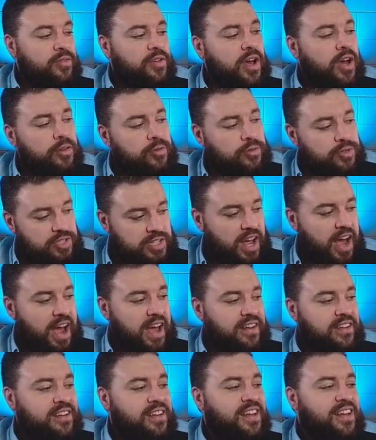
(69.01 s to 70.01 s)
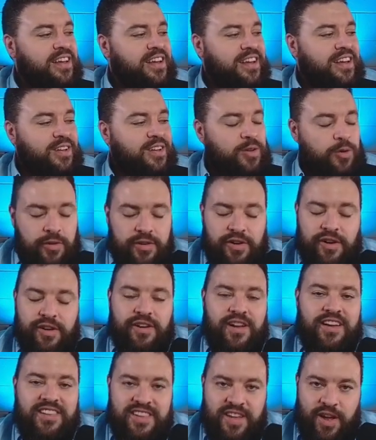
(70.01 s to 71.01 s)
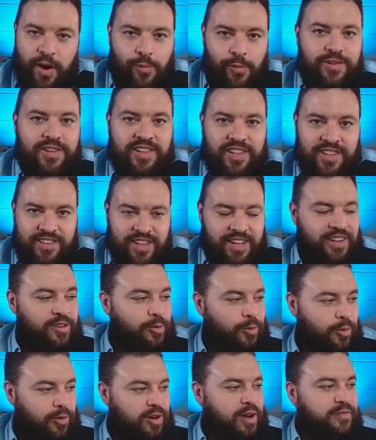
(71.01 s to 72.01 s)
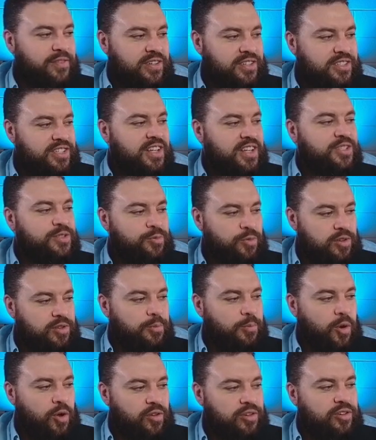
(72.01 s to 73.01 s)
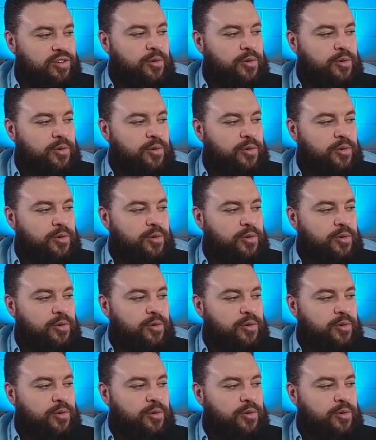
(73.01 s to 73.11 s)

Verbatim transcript: On the other side, North Carolina, the only thing they can do on offense is run the ball.